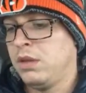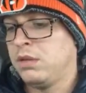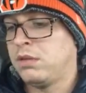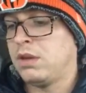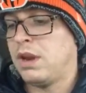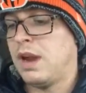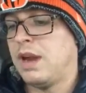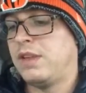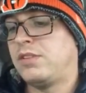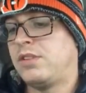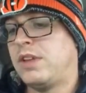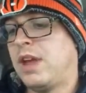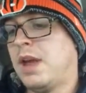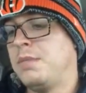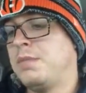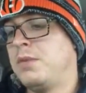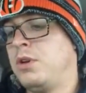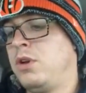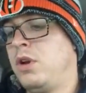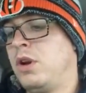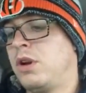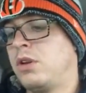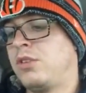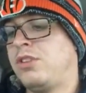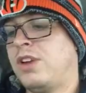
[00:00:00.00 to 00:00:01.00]
Tonight's game,
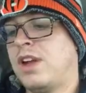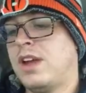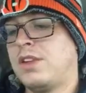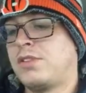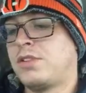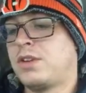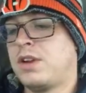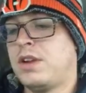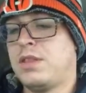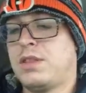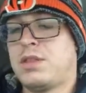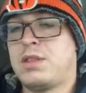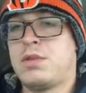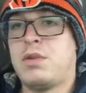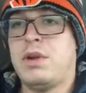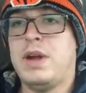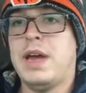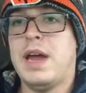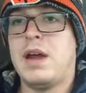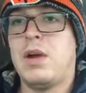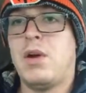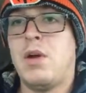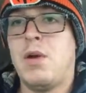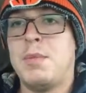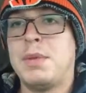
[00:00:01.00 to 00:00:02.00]
the New York Jets are getting
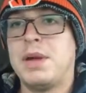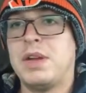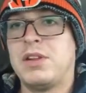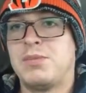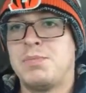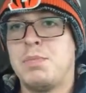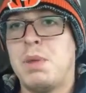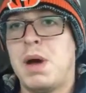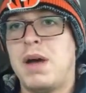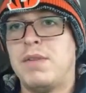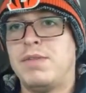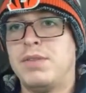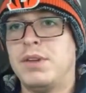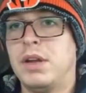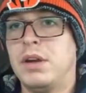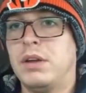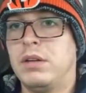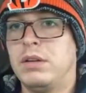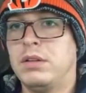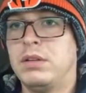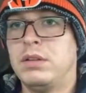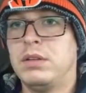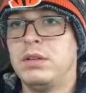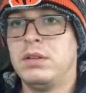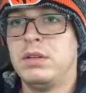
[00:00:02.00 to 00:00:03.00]
3 at home against
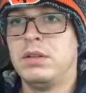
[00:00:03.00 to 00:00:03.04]
Buffalo.